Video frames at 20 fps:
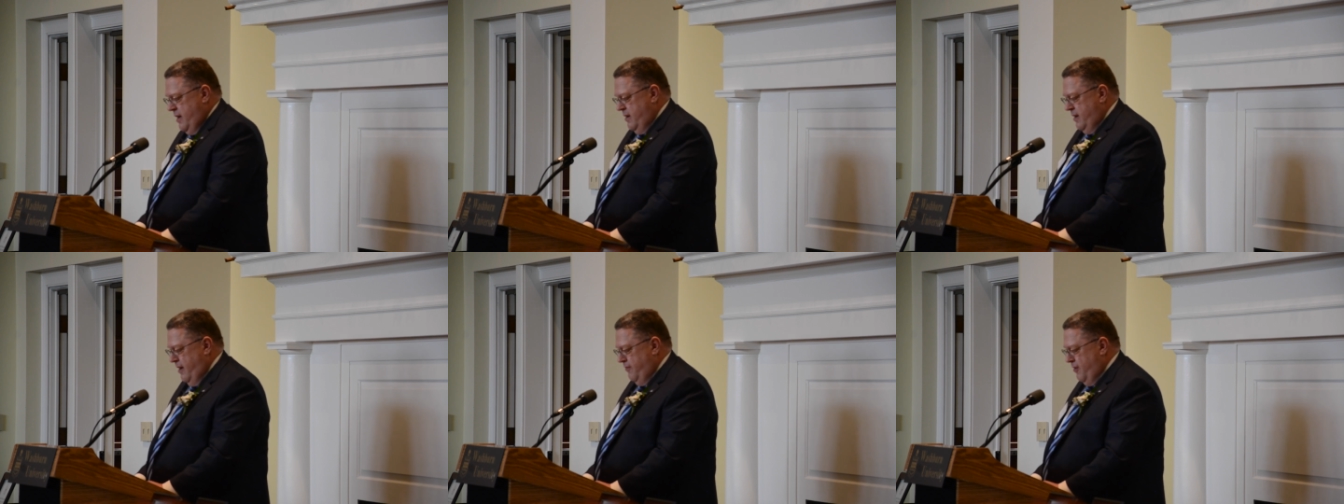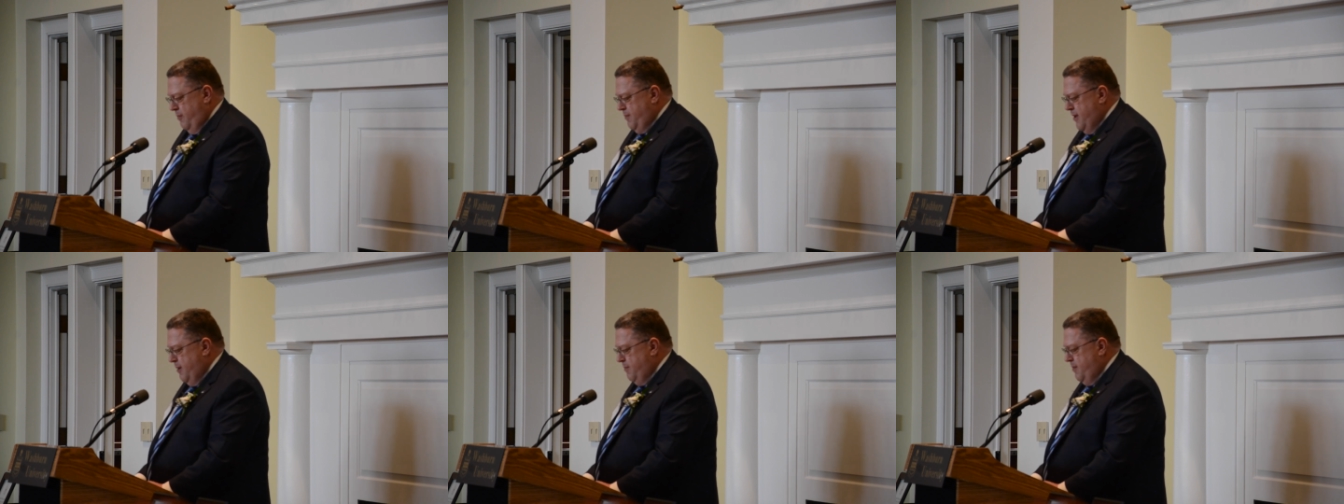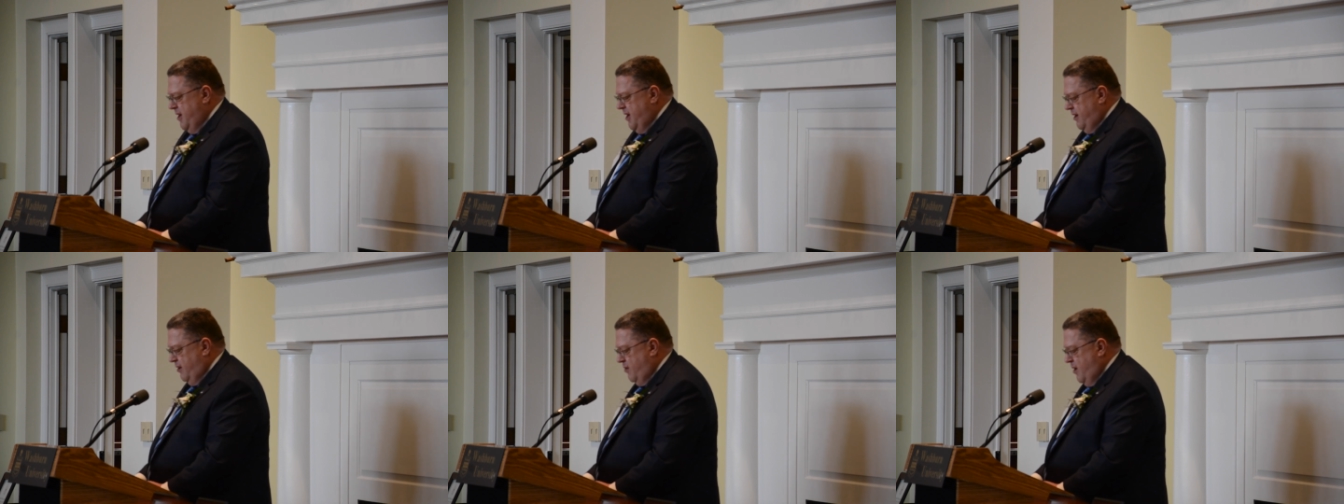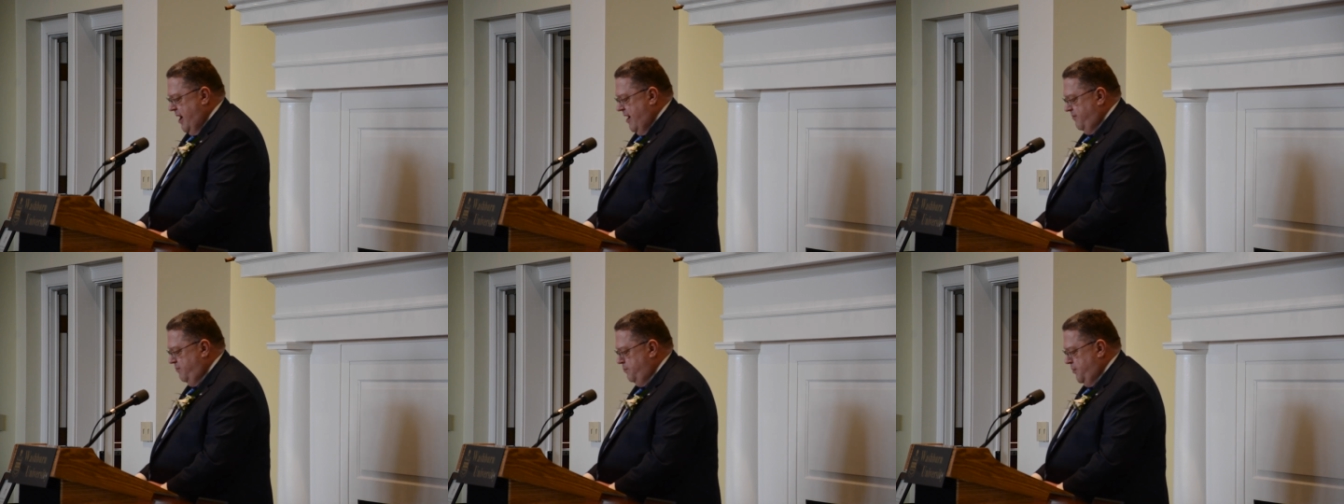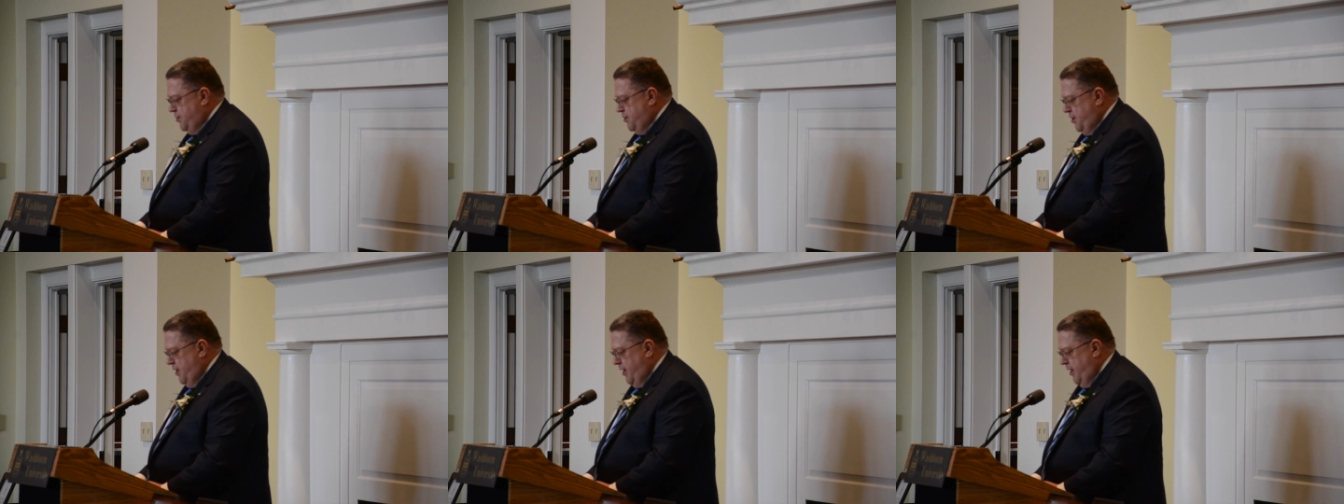of the mimeograph
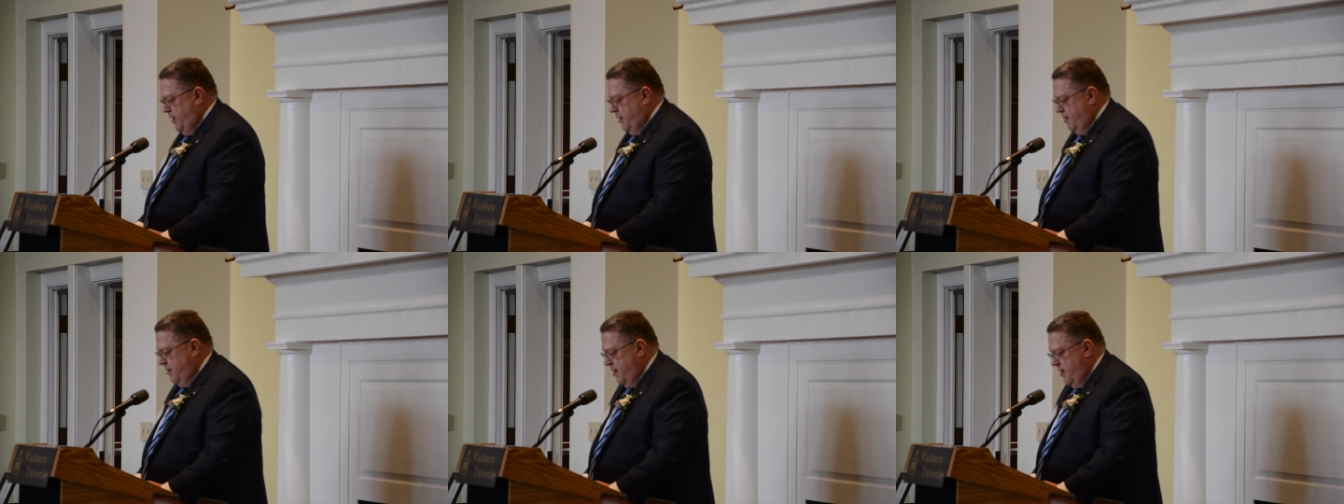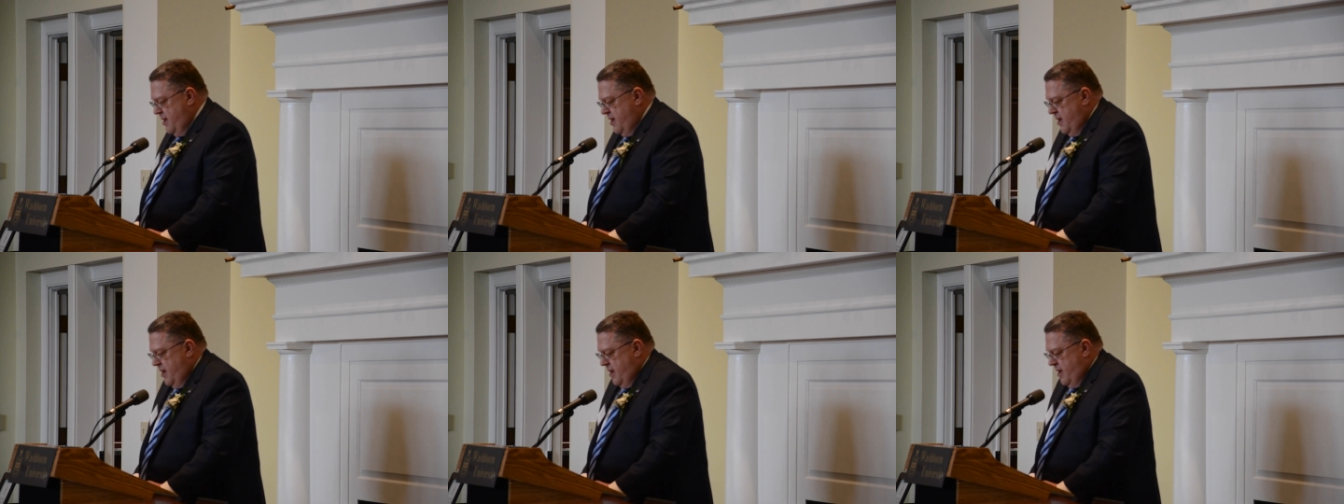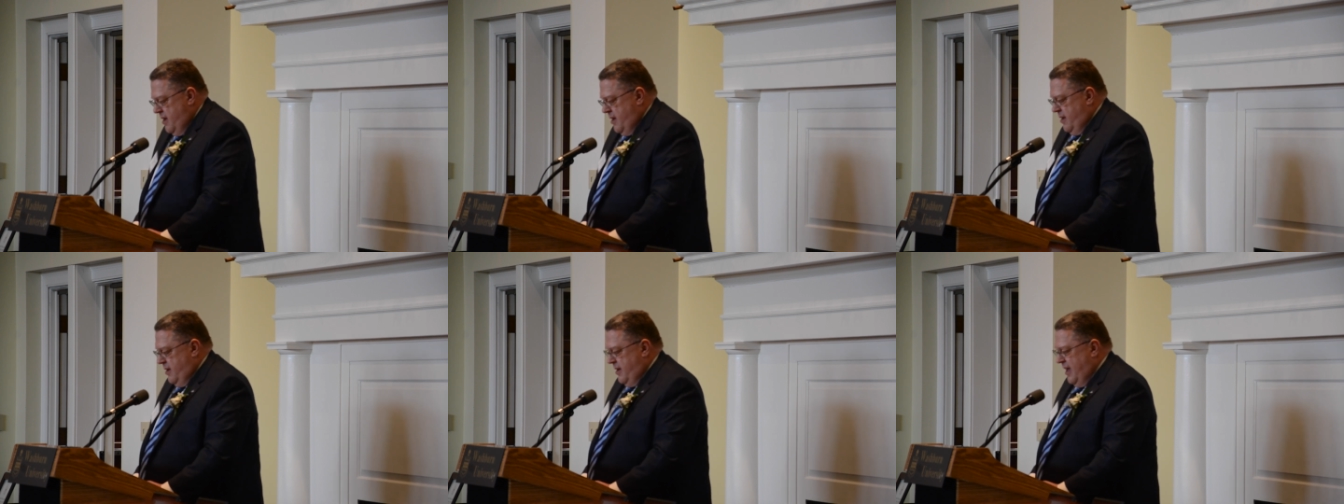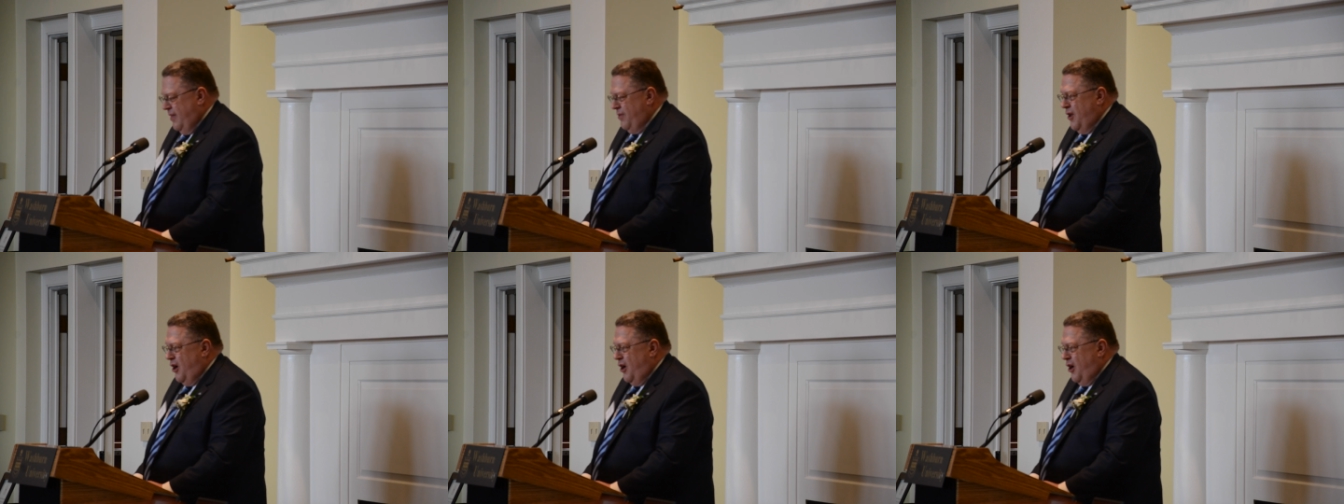machine and